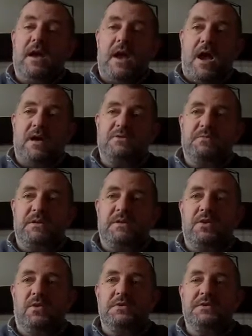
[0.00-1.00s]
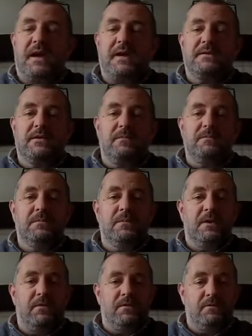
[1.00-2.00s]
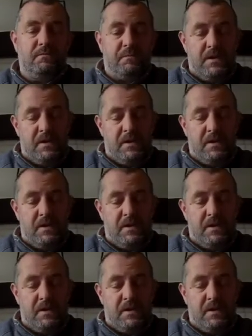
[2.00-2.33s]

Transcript: asked me to contact them, give them